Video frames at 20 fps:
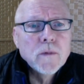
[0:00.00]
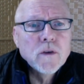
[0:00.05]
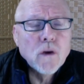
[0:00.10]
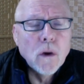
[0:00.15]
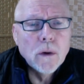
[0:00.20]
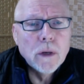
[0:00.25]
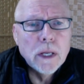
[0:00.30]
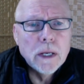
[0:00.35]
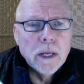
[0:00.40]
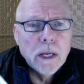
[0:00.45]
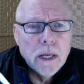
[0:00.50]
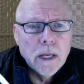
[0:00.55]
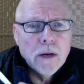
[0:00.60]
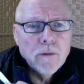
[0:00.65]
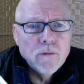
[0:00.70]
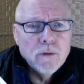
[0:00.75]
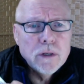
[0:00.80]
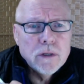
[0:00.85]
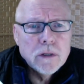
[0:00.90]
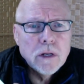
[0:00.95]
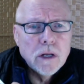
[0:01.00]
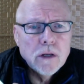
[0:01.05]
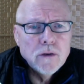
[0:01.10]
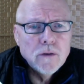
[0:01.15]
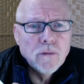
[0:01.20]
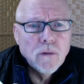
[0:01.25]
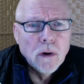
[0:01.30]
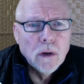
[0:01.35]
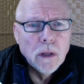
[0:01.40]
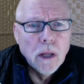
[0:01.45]
at every stage
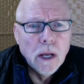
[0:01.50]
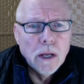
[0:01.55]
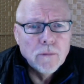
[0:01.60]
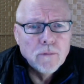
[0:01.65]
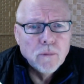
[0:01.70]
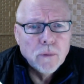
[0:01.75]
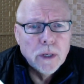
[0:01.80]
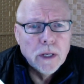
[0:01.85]
of our life,